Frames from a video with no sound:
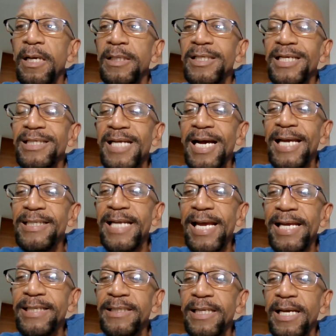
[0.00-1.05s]

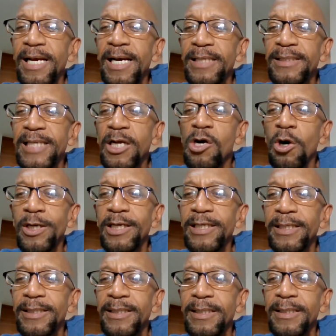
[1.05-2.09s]
And Nicola,
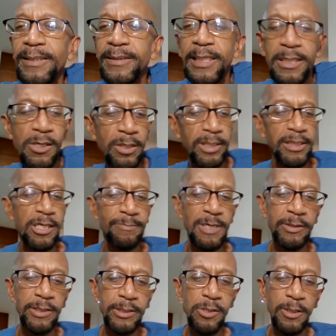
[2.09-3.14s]
you talking
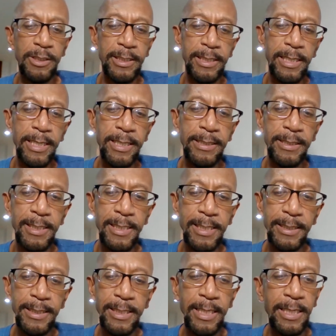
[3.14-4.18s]
about Nicola?
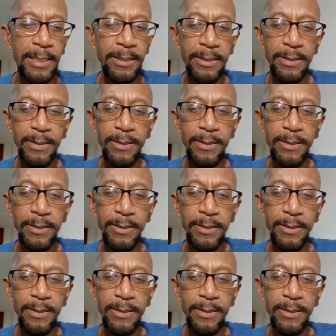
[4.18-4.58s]
N-I-K-O-L-A.